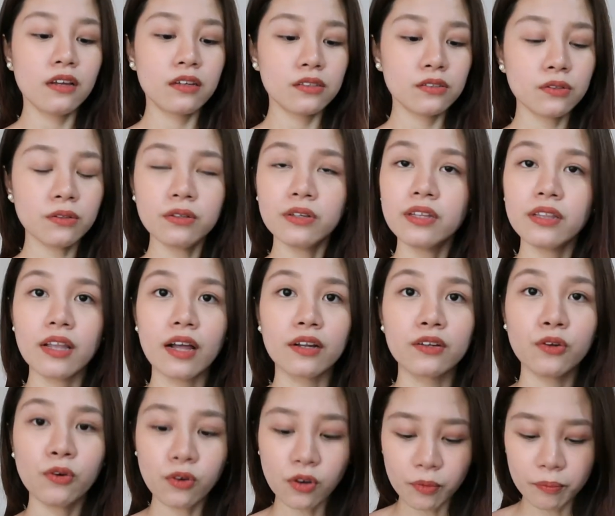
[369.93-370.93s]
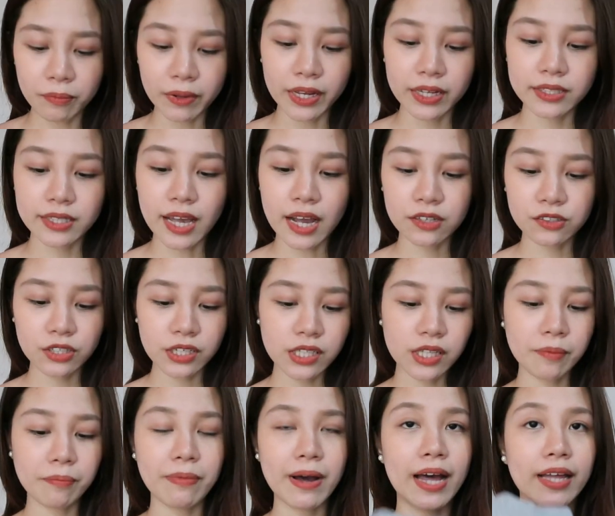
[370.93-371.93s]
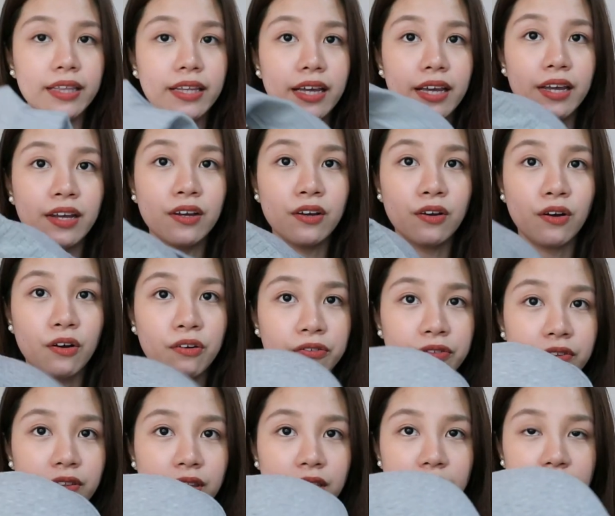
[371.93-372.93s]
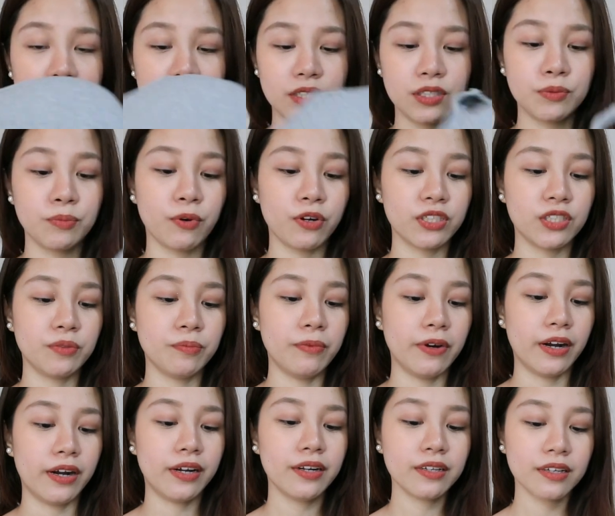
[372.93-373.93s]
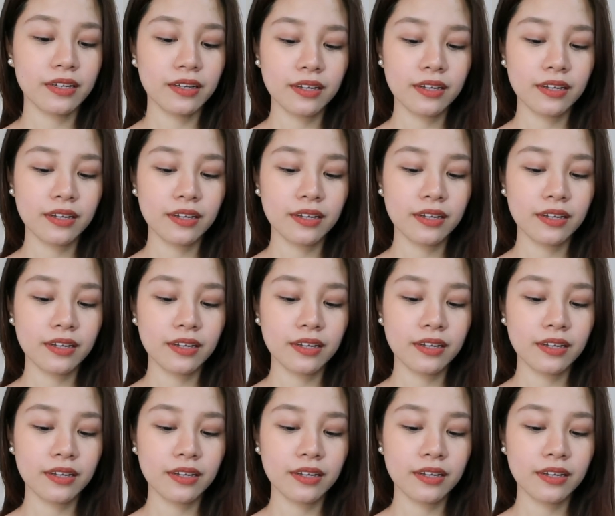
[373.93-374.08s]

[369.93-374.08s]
So, yun lang, no complaints. Actually, the padding of this sports bra,